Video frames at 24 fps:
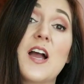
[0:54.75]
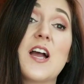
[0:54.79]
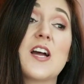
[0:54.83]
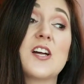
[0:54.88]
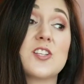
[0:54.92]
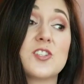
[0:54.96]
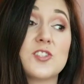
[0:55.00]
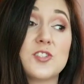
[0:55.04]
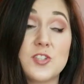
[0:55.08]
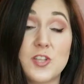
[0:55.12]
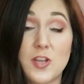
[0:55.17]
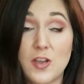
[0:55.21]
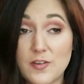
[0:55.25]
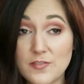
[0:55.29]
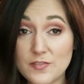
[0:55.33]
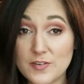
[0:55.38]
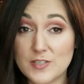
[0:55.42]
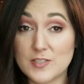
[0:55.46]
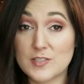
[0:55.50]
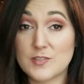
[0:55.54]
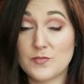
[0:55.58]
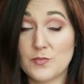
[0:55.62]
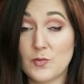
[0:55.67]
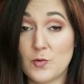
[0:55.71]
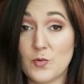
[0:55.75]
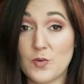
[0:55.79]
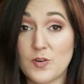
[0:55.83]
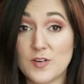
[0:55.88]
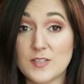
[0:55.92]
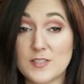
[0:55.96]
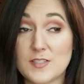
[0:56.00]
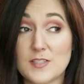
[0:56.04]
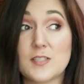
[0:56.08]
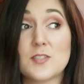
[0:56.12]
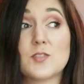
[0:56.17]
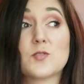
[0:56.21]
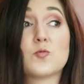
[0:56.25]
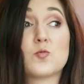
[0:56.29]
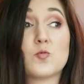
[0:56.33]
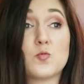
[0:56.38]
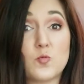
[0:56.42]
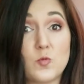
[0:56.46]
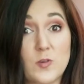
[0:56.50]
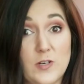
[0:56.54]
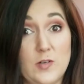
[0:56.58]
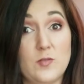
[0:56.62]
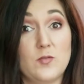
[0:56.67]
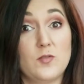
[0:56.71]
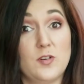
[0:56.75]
I love his voice, it's real